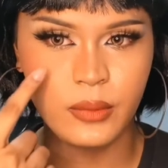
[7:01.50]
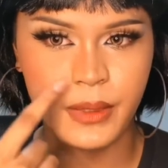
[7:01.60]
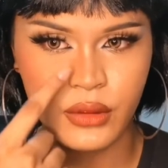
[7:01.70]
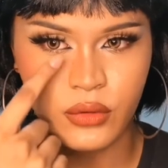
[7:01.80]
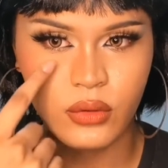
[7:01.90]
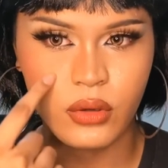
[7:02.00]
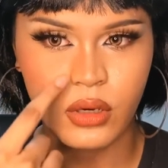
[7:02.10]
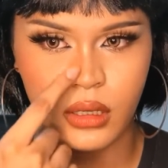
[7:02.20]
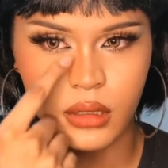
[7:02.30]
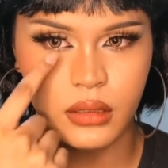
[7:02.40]
through
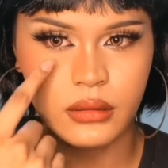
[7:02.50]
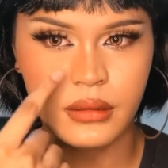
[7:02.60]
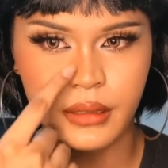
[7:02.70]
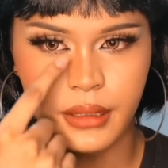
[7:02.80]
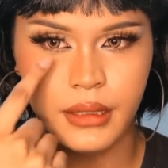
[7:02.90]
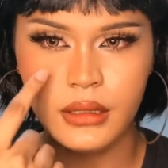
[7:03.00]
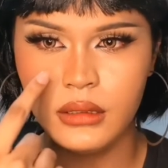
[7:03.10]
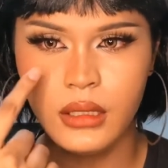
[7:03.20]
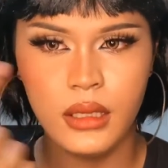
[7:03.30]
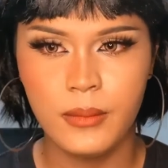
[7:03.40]
here,
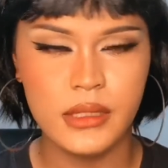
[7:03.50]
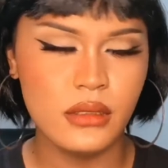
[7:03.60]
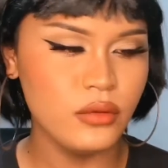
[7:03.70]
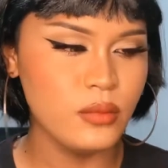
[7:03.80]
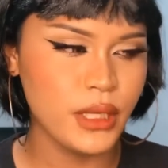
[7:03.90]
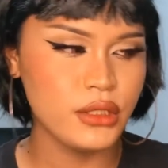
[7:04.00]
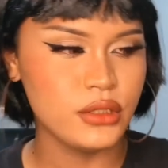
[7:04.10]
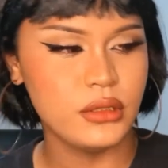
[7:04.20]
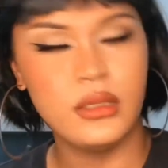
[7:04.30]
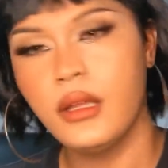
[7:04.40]
but it's not too much.
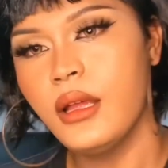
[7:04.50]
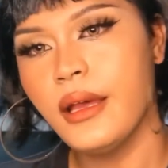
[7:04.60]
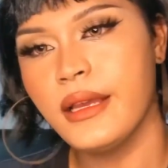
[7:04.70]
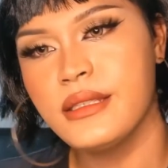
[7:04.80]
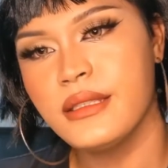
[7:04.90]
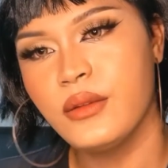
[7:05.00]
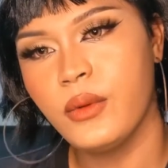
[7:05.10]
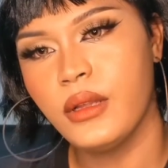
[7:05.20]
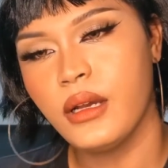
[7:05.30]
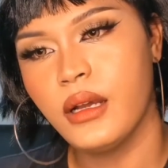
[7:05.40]
I can still
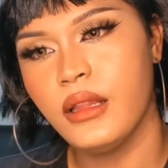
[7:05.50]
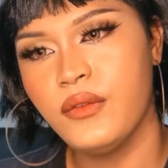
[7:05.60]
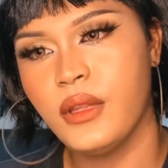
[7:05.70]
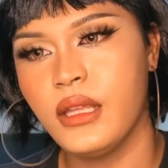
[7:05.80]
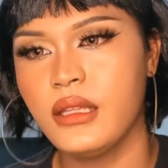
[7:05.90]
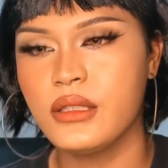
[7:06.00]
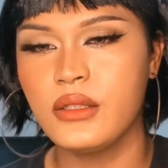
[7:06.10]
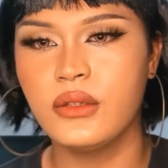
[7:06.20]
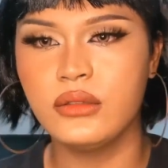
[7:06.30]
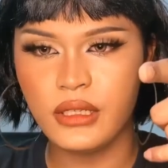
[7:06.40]
live with it.
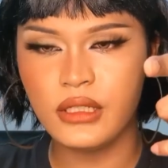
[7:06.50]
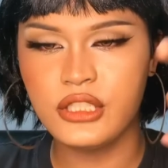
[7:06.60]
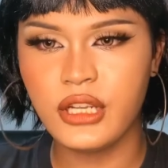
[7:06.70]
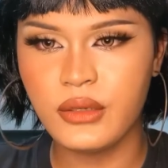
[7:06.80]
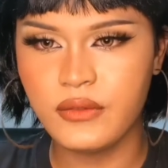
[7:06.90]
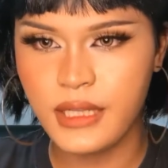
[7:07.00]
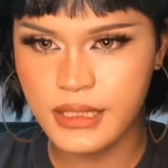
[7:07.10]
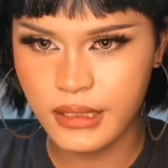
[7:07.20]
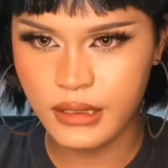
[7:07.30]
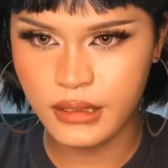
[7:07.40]
So checking you guys
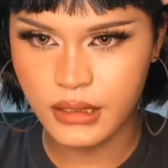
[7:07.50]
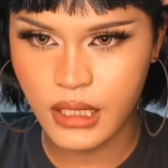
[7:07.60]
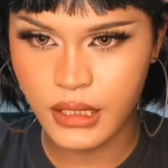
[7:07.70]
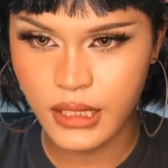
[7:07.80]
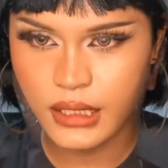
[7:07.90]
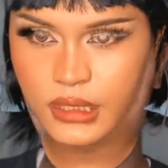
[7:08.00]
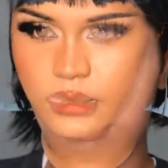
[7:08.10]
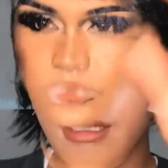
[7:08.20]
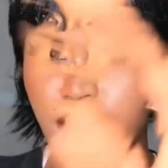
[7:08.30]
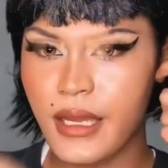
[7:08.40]
later again.
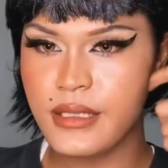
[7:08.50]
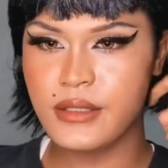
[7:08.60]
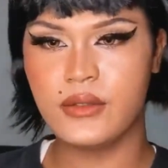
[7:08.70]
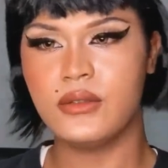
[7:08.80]
Okay, so